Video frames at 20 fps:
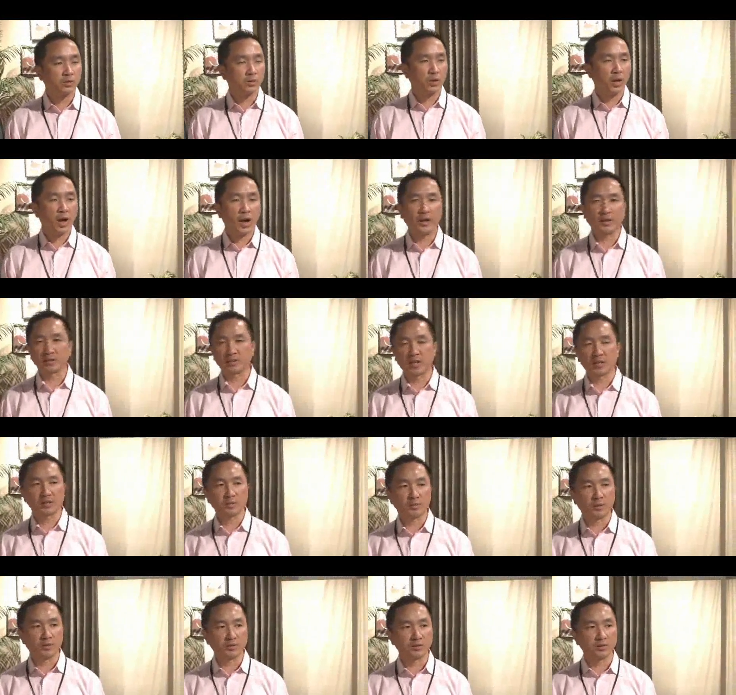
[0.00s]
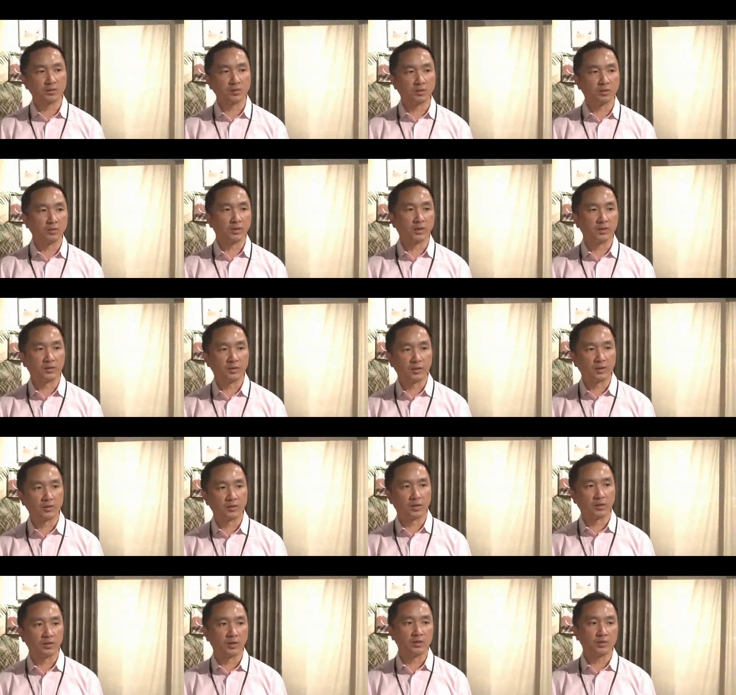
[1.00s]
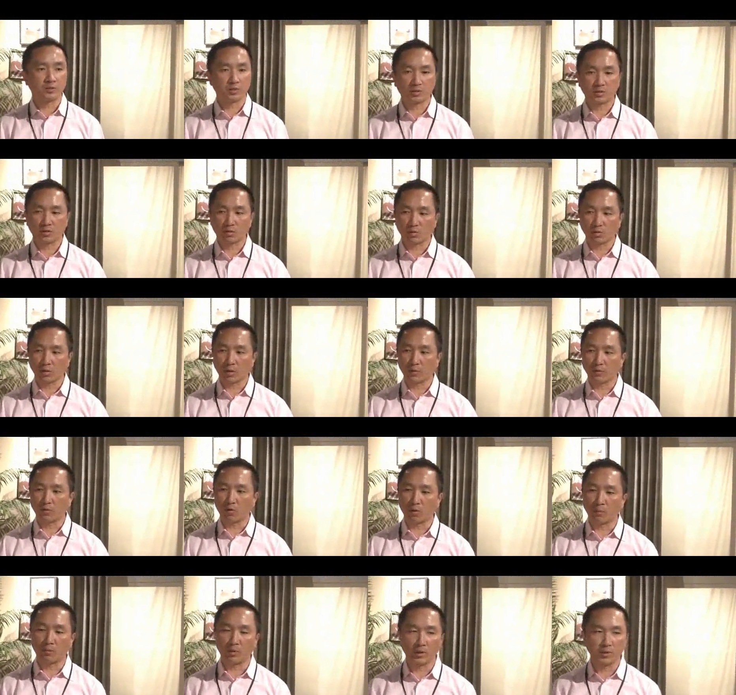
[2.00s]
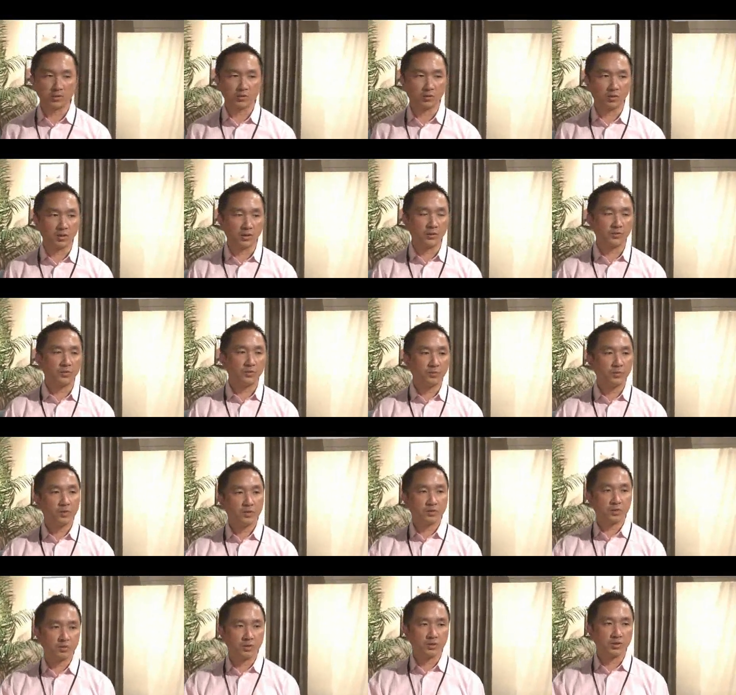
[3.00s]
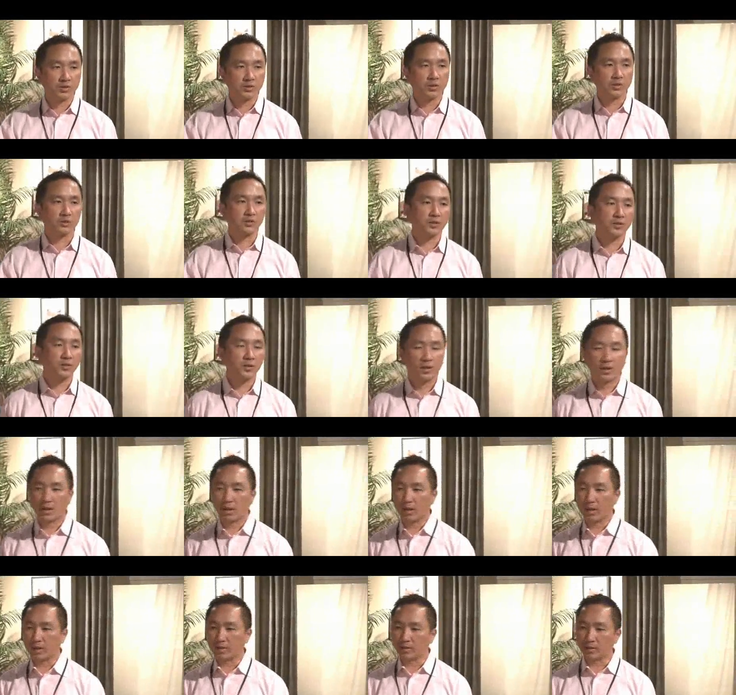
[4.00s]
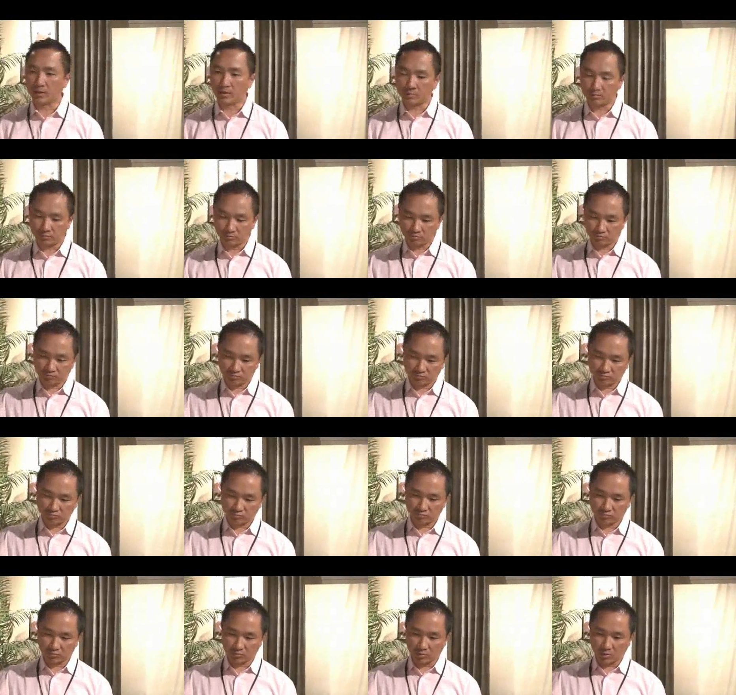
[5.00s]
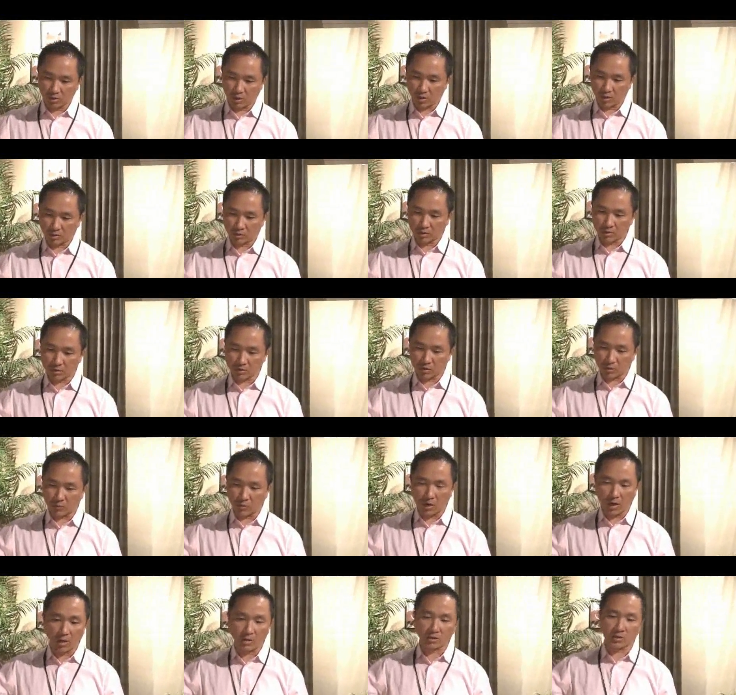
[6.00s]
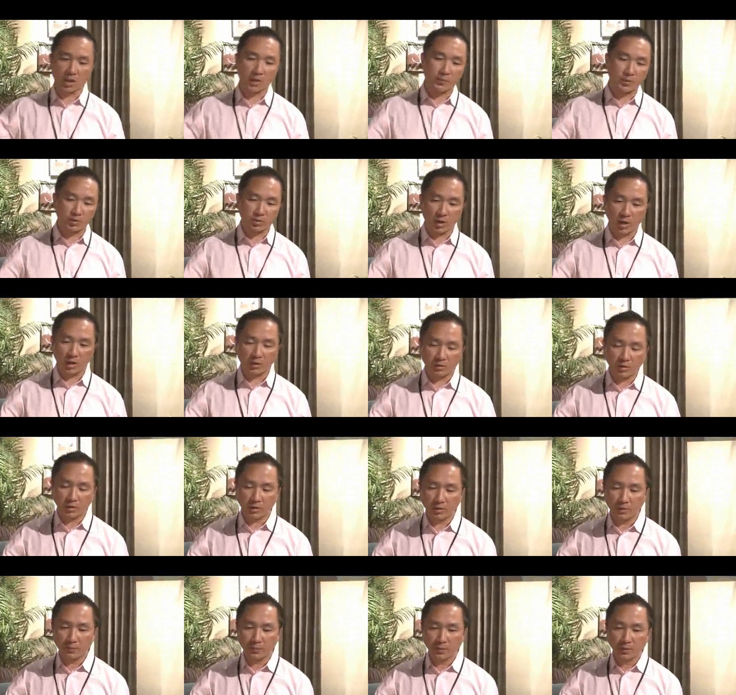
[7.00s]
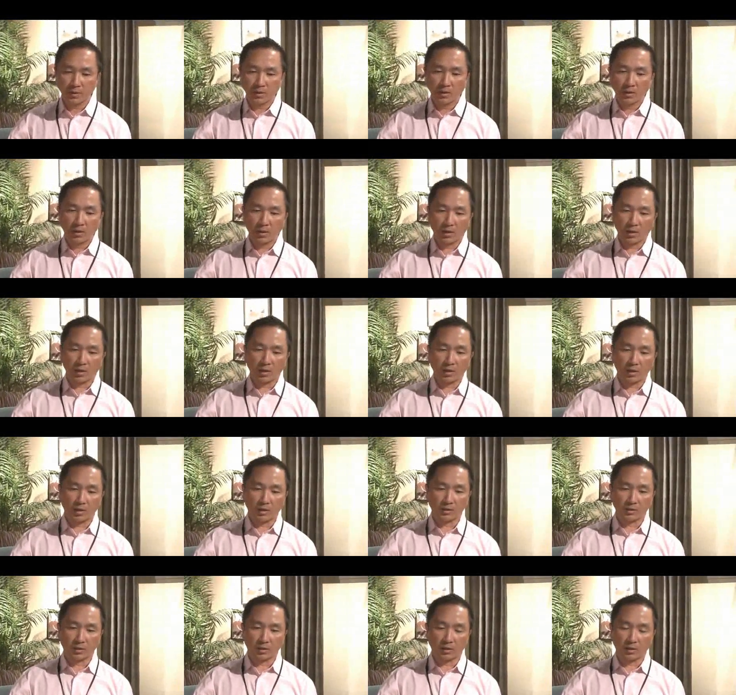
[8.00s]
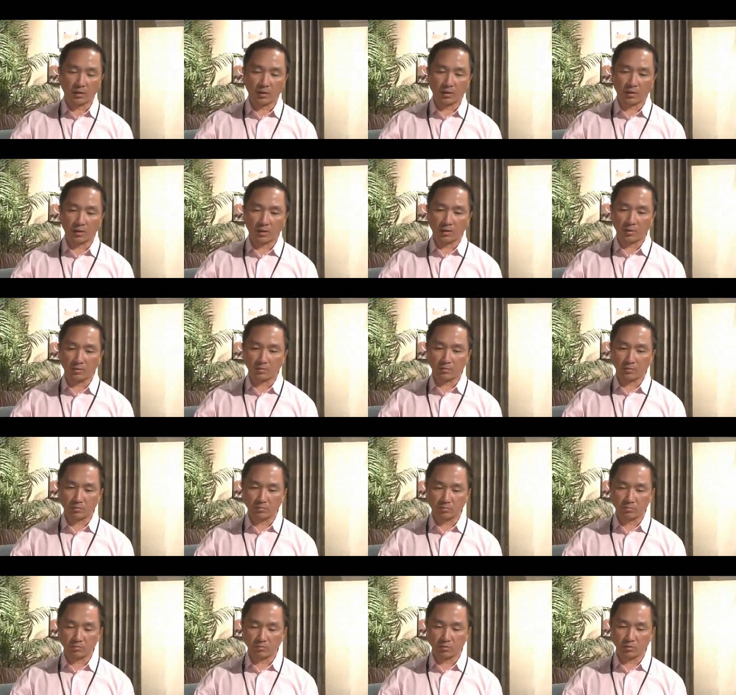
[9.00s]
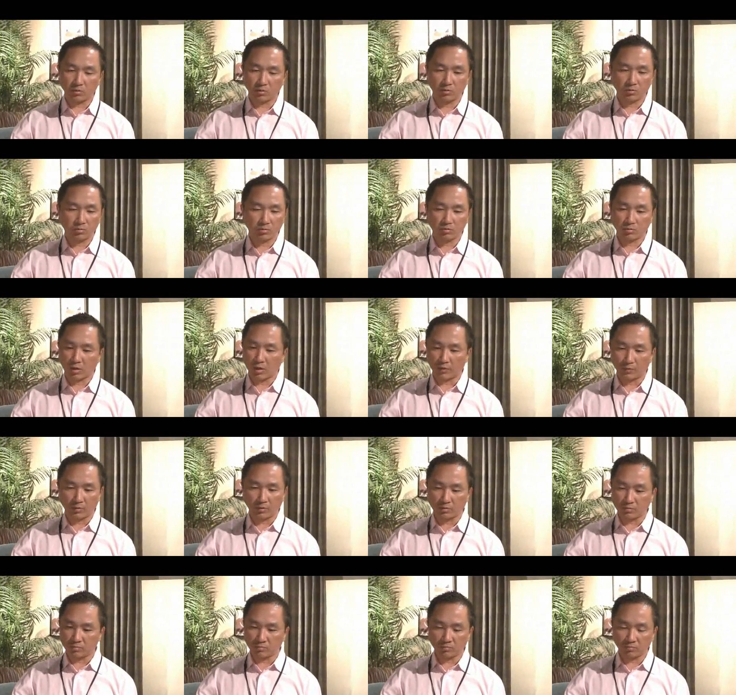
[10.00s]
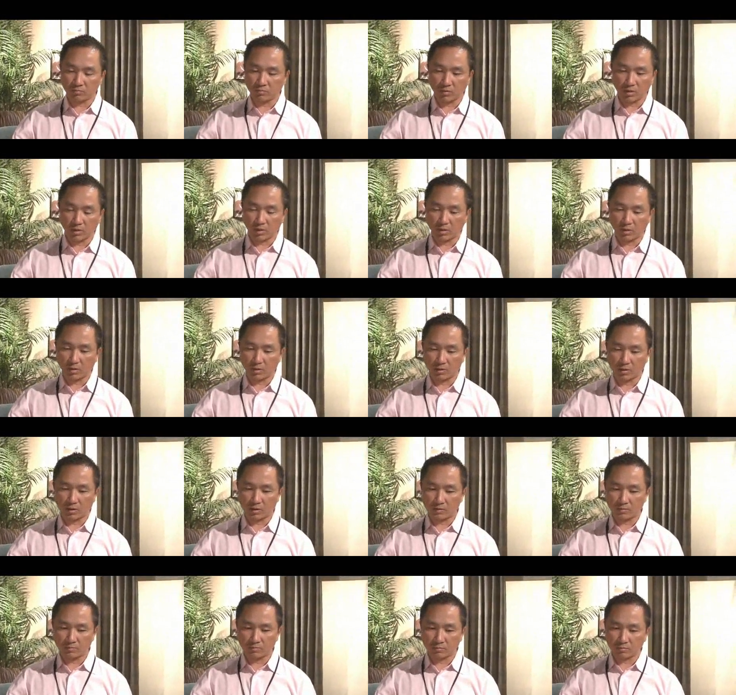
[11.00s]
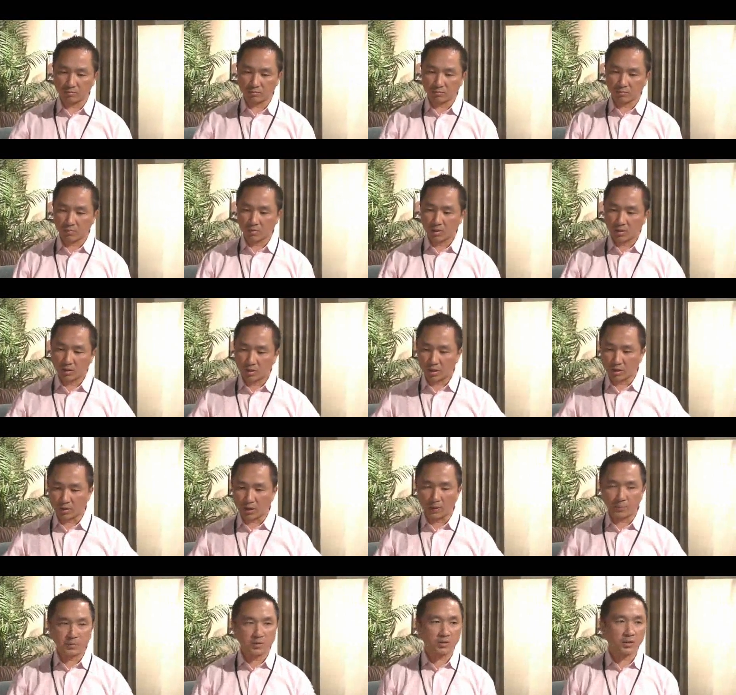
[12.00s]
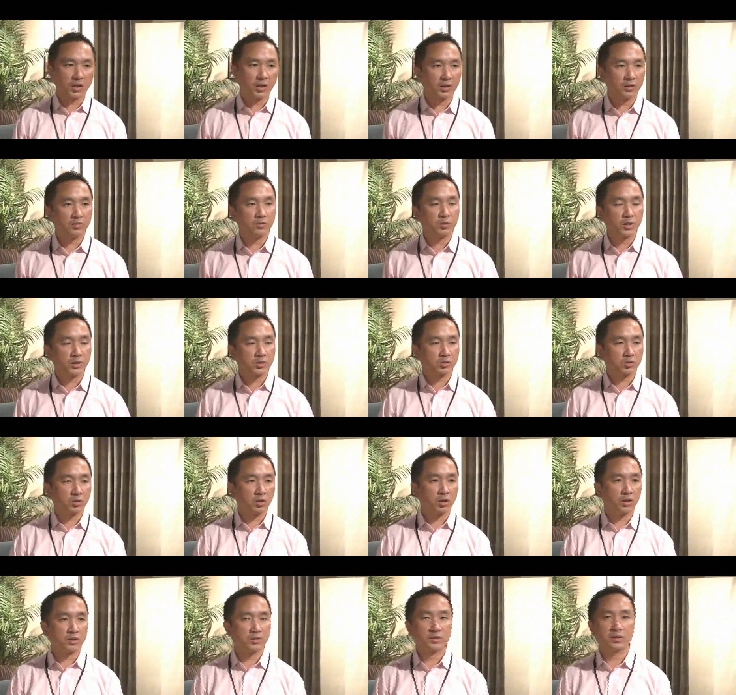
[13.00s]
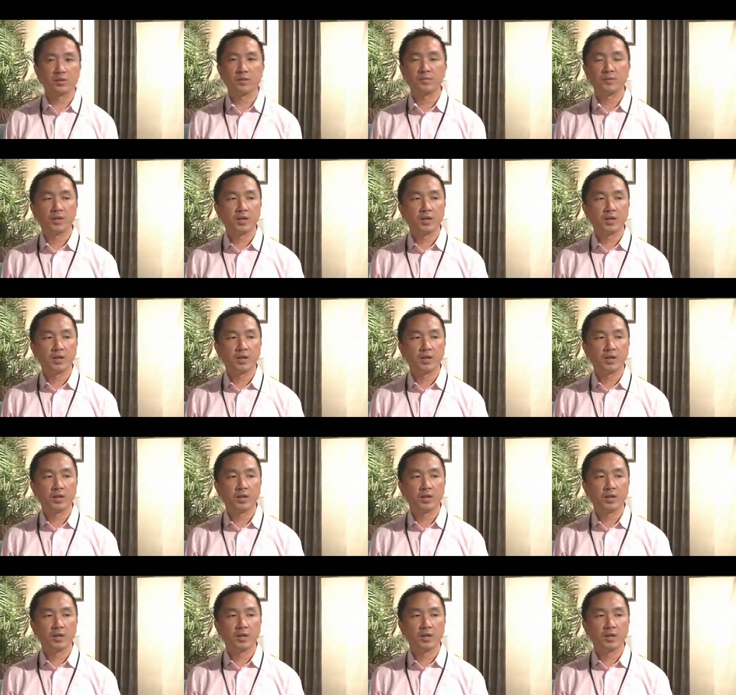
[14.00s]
high assessment, and then they're just looking for a place to live. So this is it, and this is a very established area, and you have a lot of upscale restaurants,